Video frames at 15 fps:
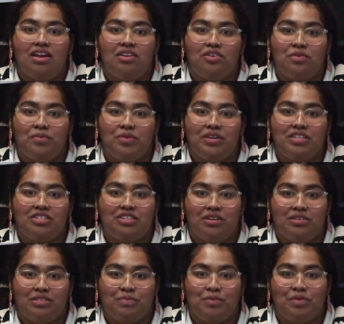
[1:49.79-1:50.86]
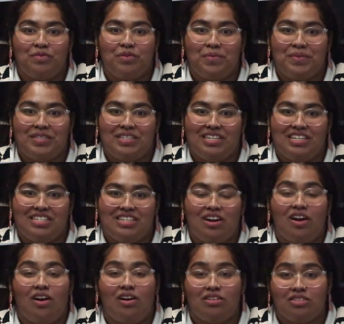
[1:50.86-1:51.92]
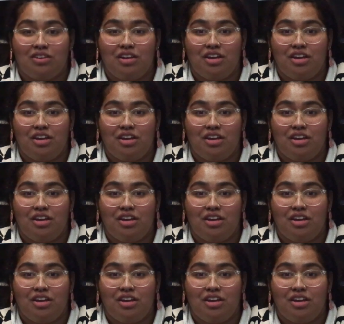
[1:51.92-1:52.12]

Numerous shows and performances are also